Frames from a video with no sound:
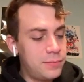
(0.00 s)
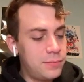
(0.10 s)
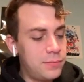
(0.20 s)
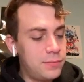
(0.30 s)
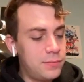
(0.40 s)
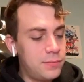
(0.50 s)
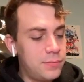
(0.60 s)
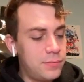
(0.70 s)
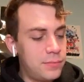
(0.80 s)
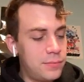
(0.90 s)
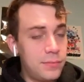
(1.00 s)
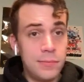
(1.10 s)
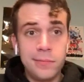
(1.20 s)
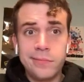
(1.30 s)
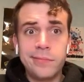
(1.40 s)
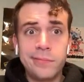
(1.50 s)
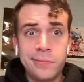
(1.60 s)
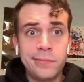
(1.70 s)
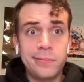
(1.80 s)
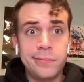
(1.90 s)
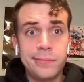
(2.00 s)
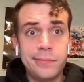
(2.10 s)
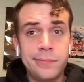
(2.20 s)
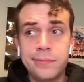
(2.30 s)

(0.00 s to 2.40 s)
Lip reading: [no speech]